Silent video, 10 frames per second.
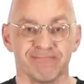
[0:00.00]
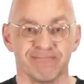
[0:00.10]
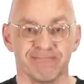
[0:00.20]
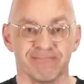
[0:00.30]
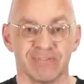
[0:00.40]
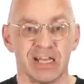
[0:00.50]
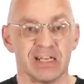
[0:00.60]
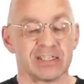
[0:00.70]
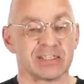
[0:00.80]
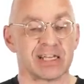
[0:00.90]
Hmm.
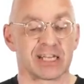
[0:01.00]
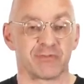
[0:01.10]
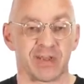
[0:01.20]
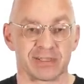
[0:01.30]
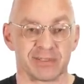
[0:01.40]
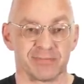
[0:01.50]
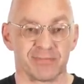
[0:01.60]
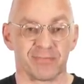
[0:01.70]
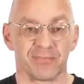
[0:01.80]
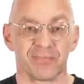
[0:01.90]
Here's the second factor.
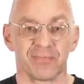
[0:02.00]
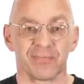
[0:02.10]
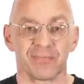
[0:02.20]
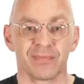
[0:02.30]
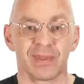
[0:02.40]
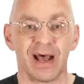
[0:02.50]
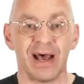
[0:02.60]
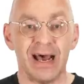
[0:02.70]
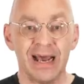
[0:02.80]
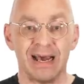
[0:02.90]

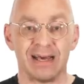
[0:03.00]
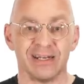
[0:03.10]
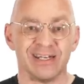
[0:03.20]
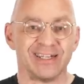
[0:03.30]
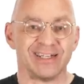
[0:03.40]
Aha!